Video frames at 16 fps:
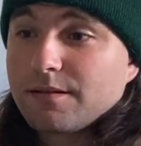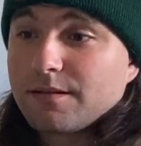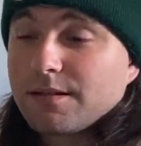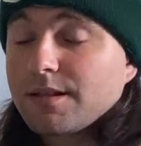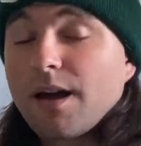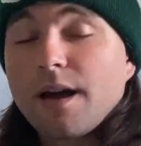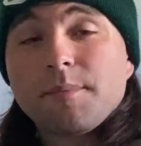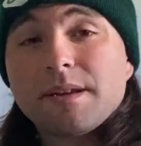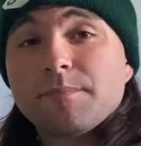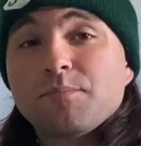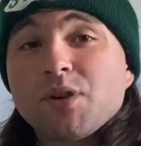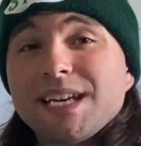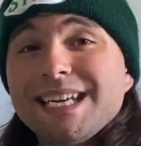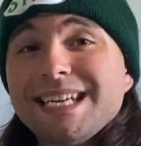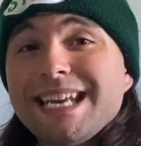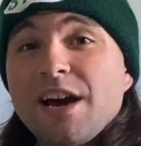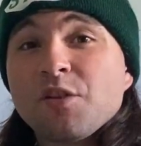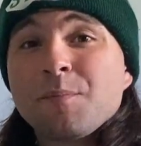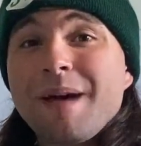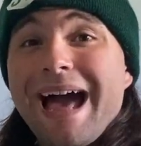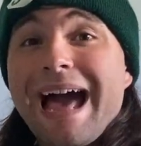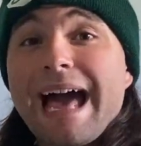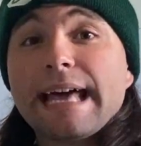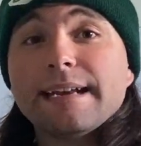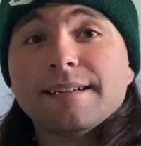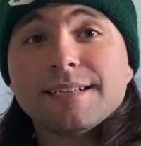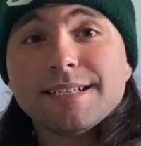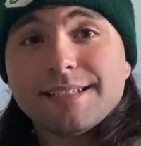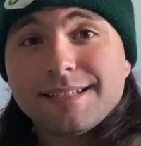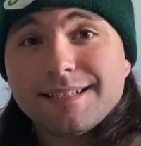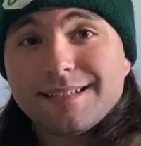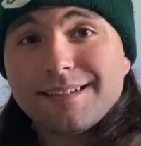So I've been pretty down bad
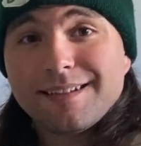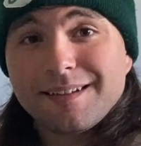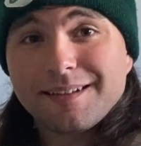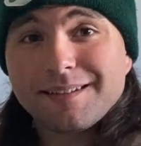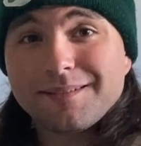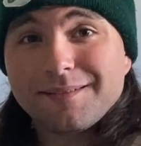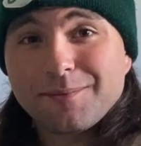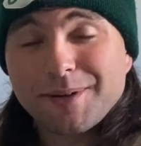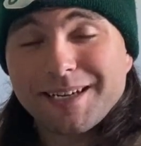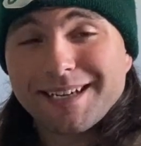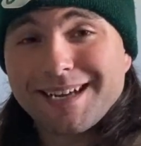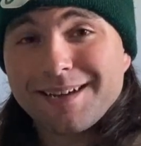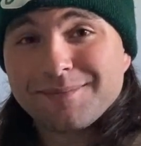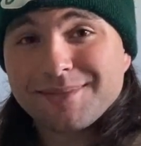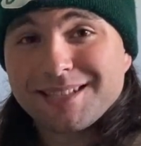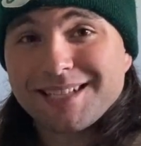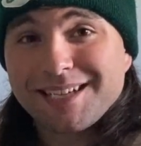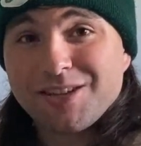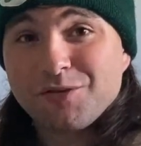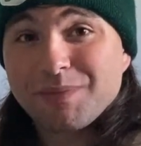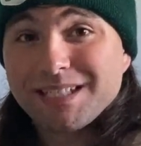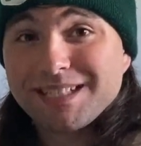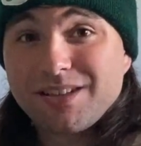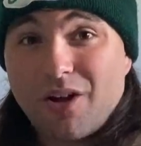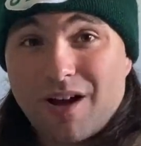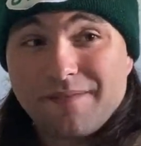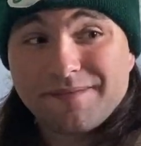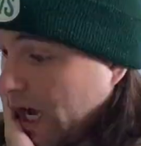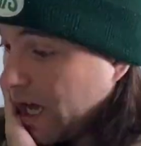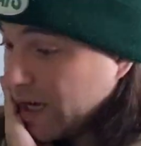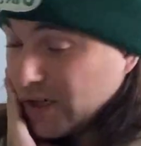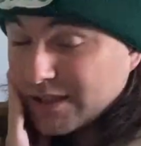when it comes to
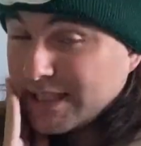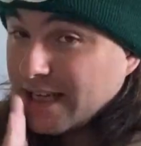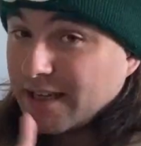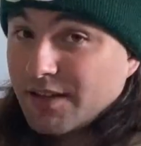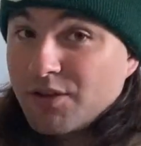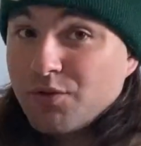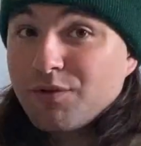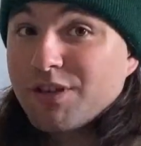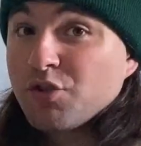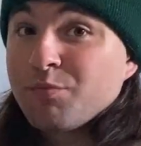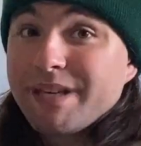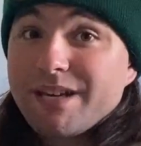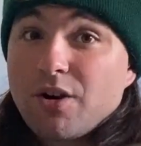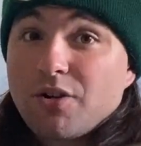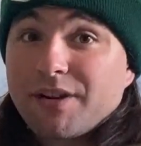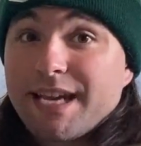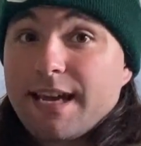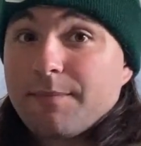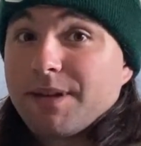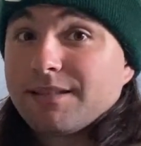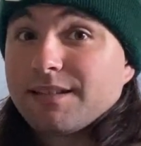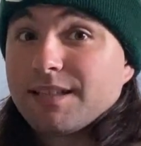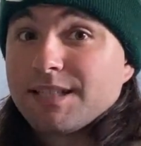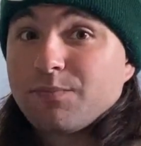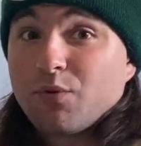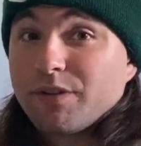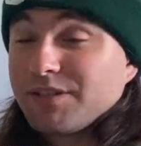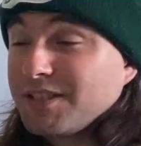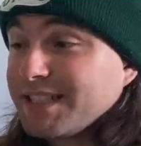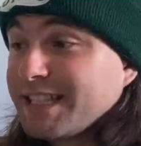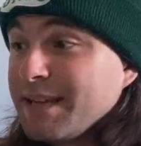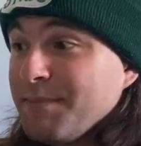Ubisoft. God, I'll take a new UbiArt game at this
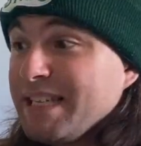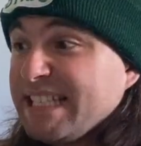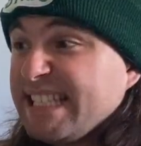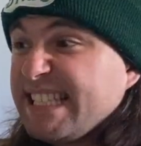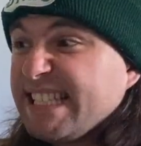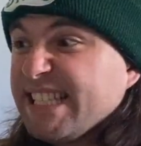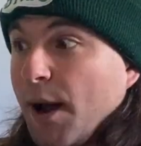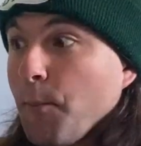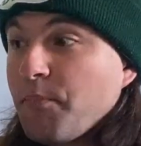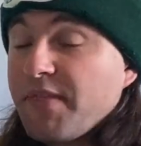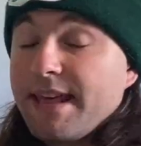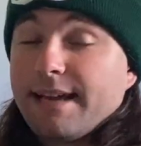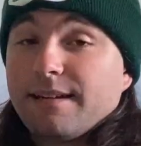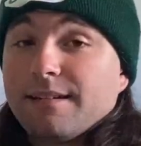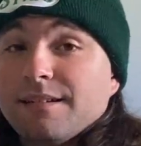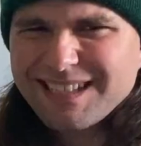point. Just give me something.